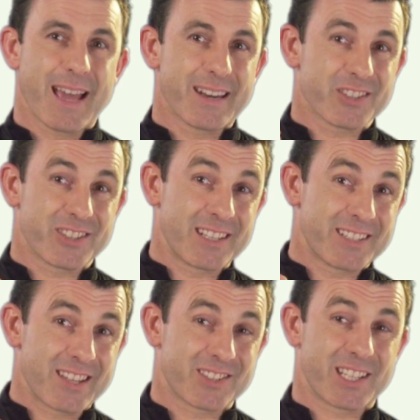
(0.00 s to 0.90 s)
And as the
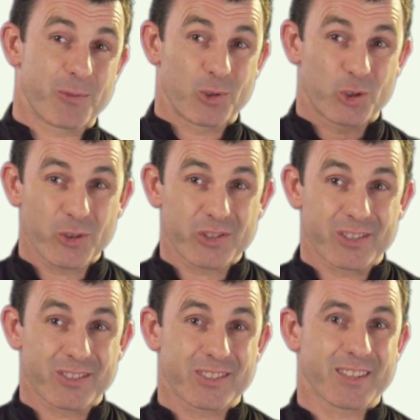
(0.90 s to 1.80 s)
intensity
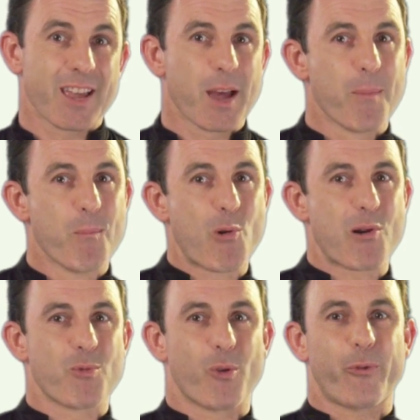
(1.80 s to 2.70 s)
reduces, more
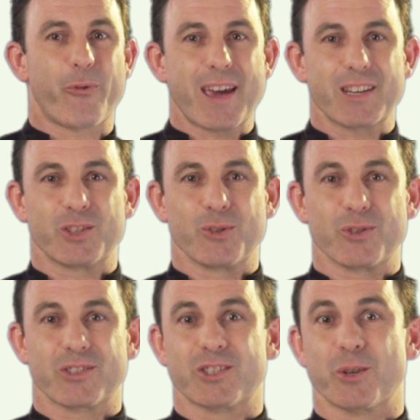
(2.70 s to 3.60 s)
and more fat is
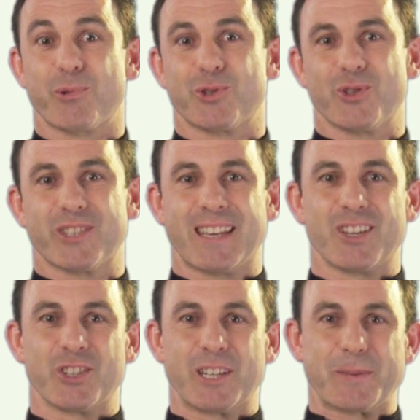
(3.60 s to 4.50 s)
used to produce
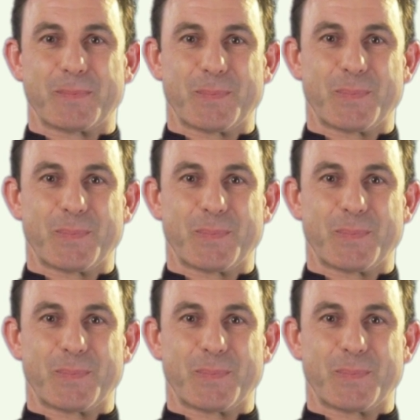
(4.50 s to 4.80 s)
energy.